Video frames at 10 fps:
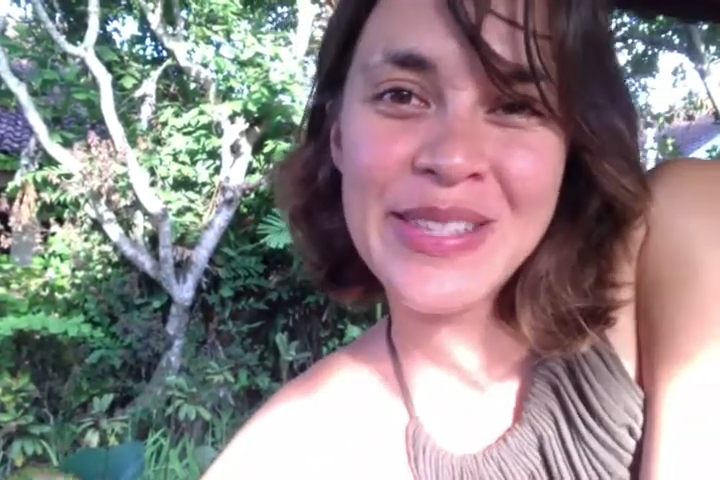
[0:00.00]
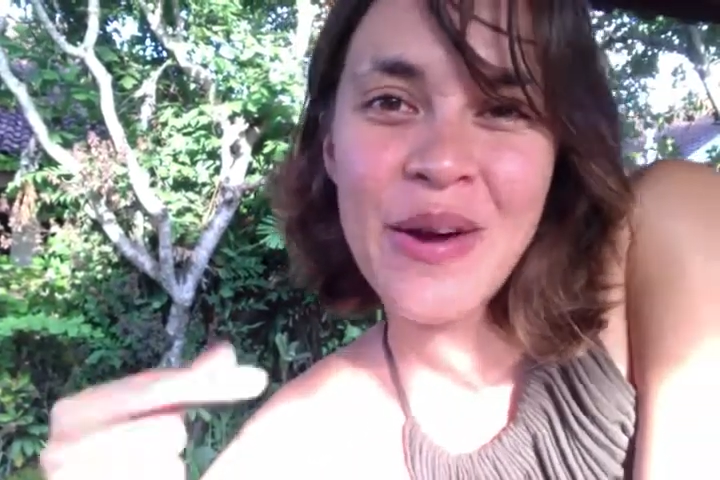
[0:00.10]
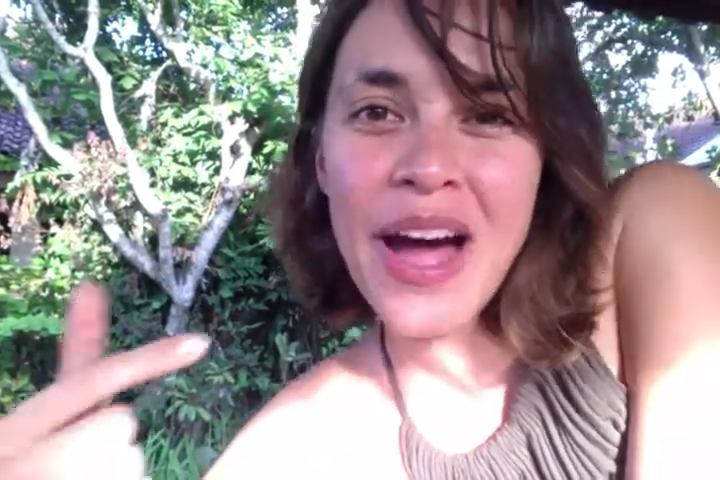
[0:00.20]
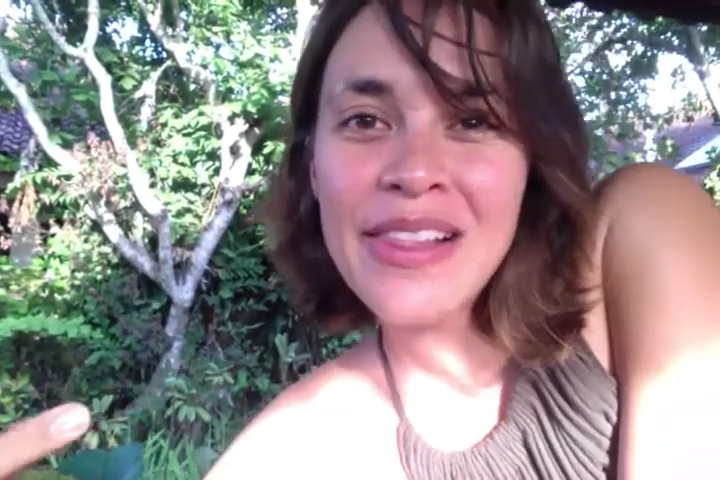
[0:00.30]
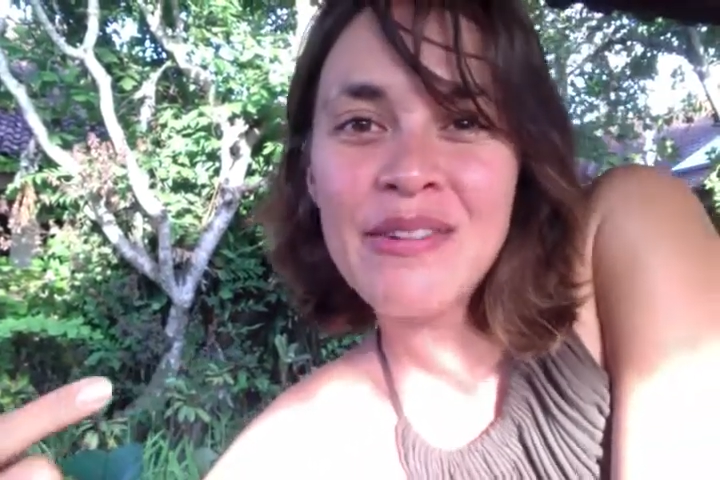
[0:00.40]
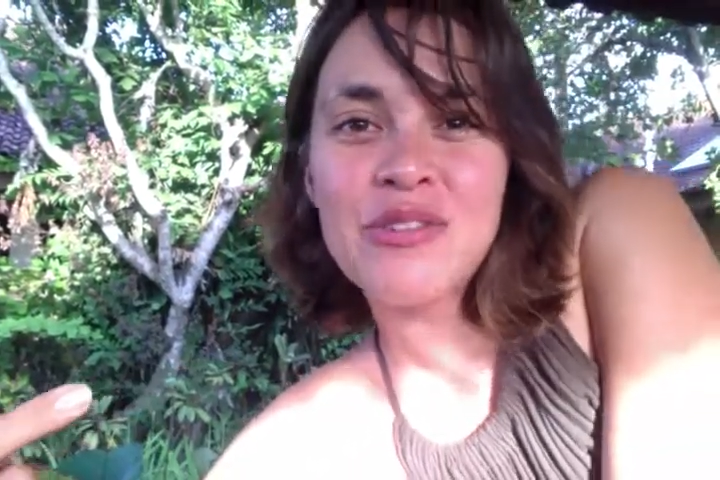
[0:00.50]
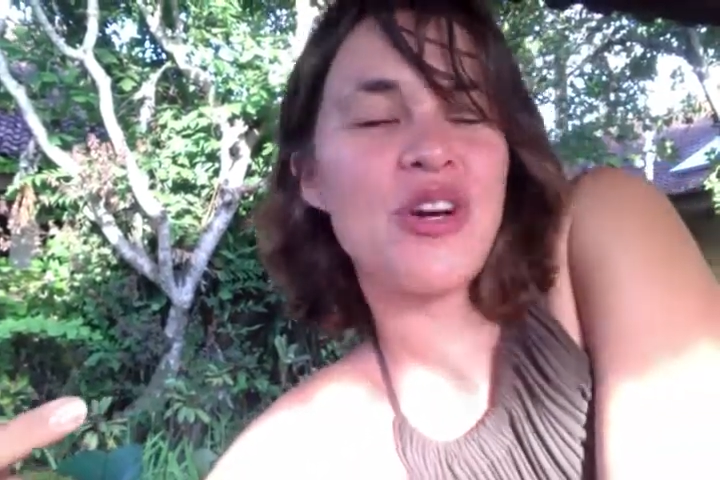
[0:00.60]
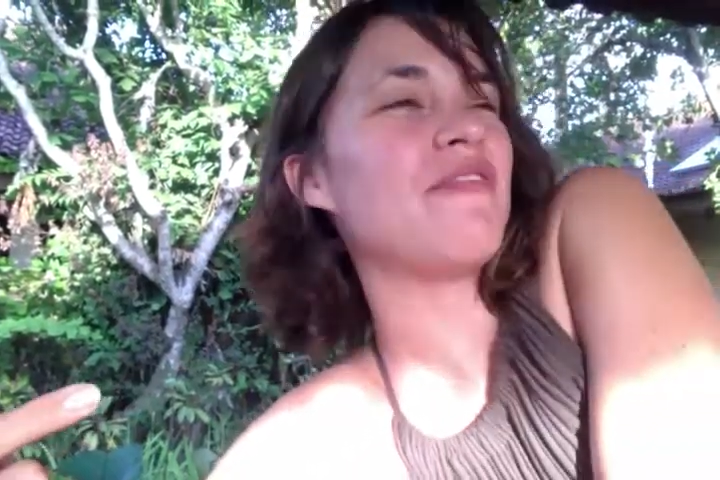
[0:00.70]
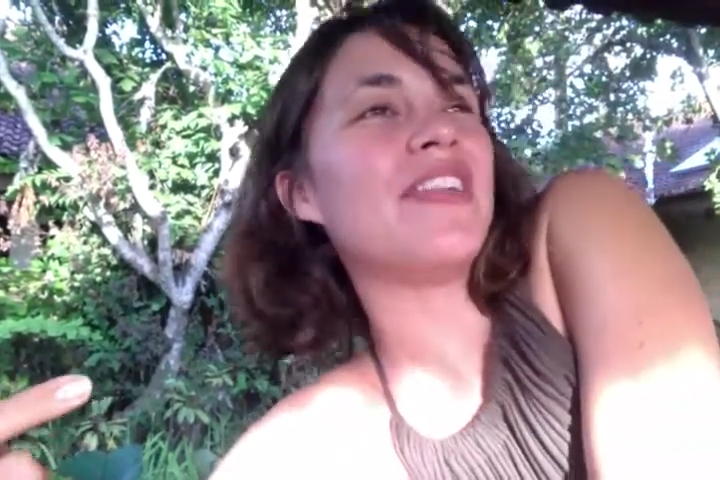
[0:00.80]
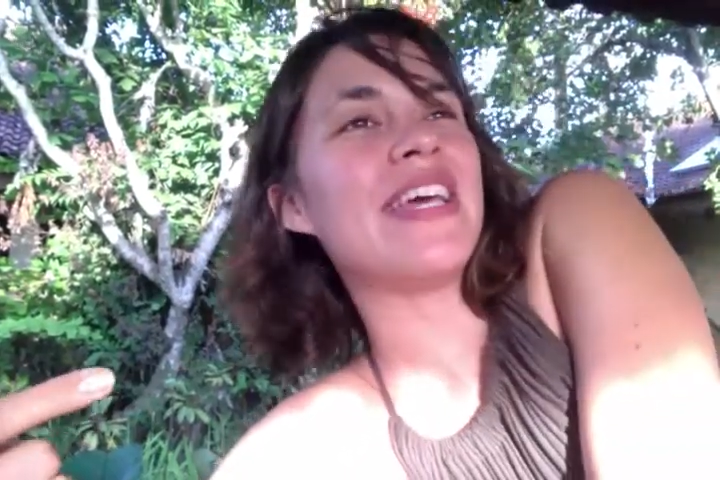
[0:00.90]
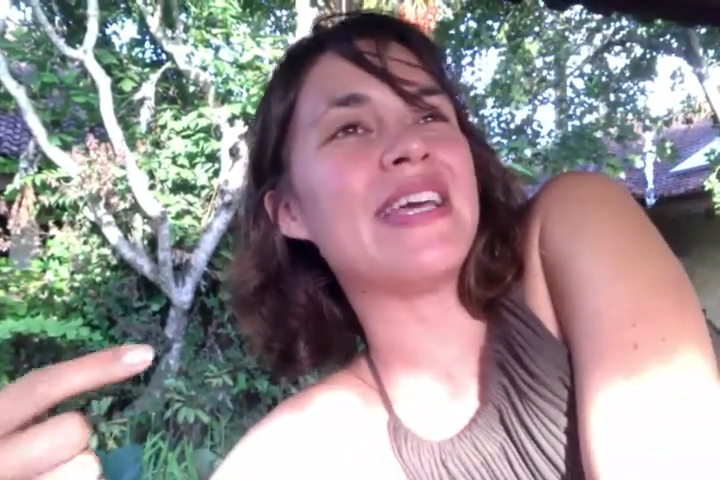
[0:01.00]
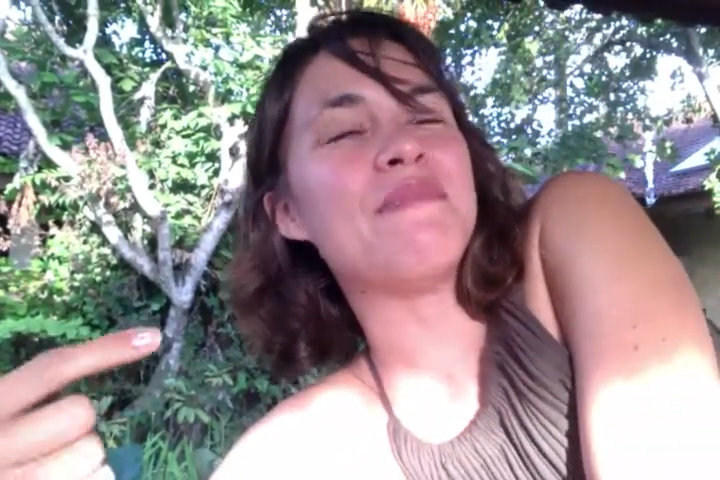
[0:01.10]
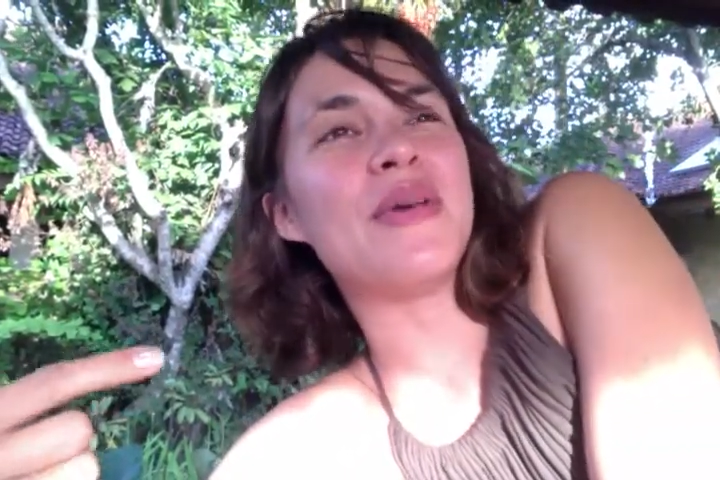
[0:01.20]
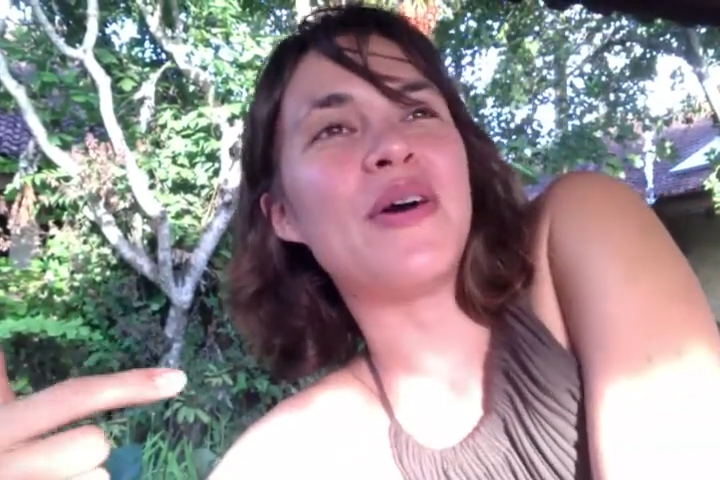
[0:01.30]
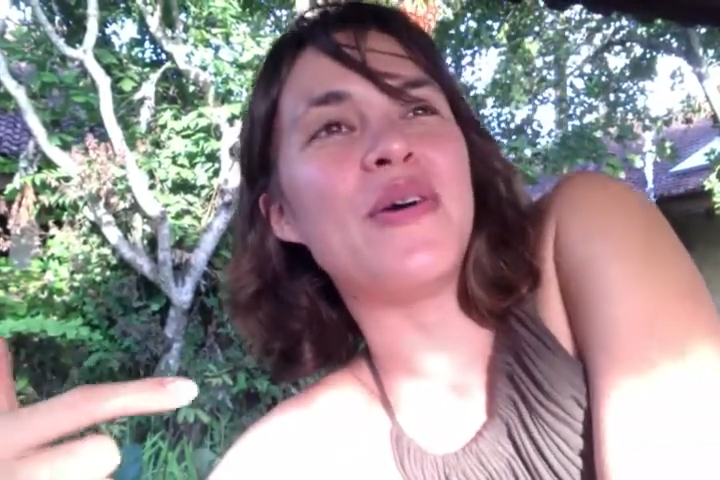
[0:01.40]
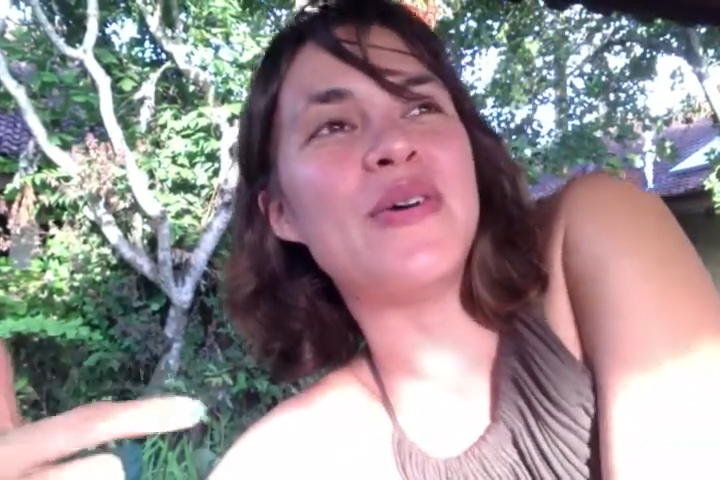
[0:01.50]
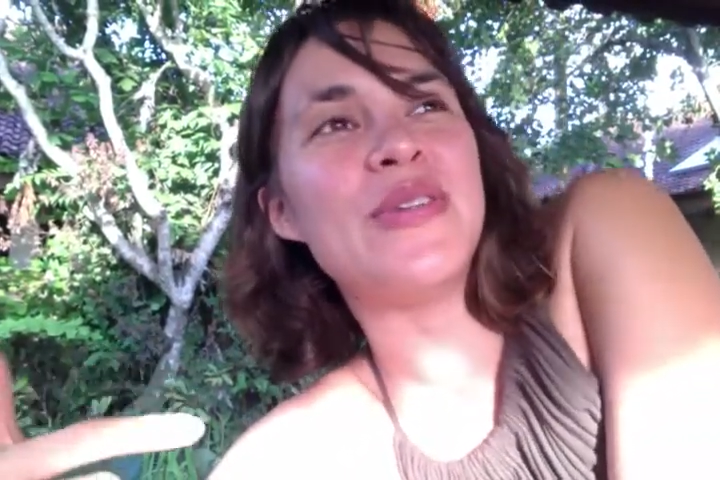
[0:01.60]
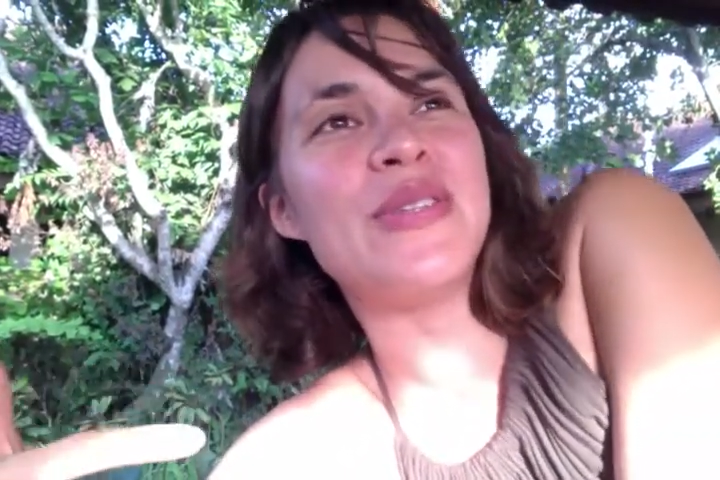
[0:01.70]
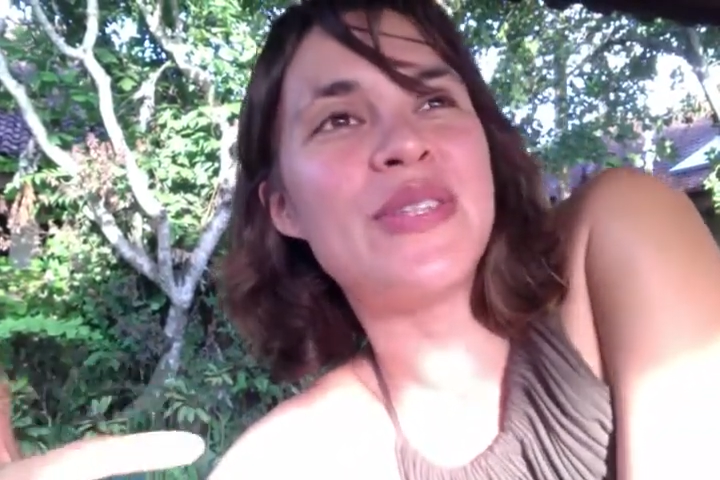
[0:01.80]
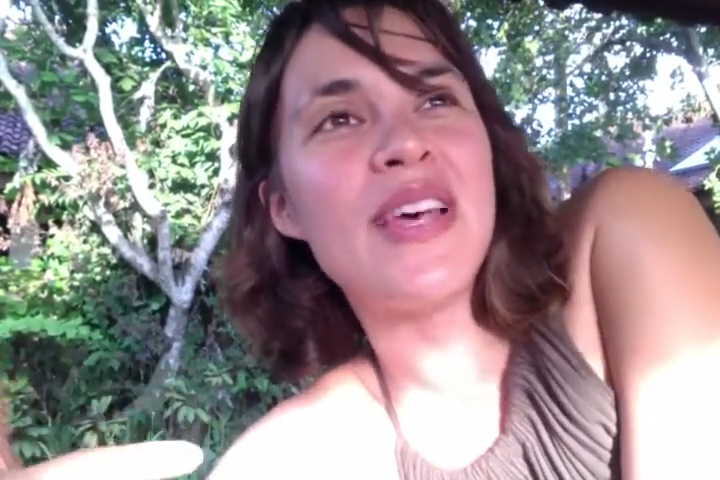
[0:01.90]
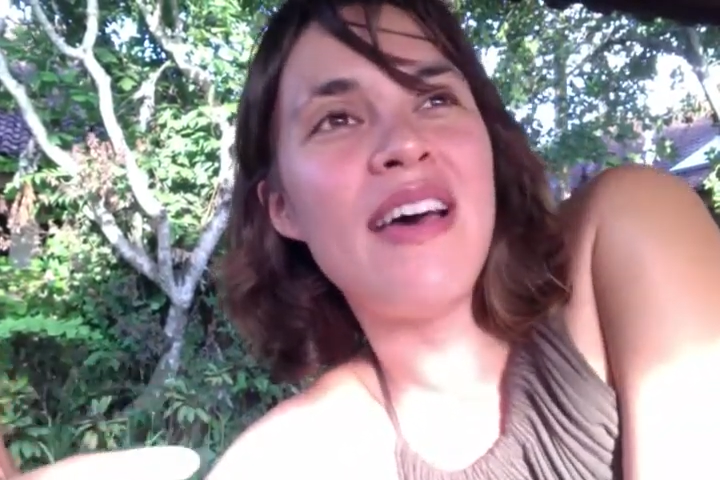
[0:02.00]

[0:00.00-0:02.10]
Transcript: So I love traveling because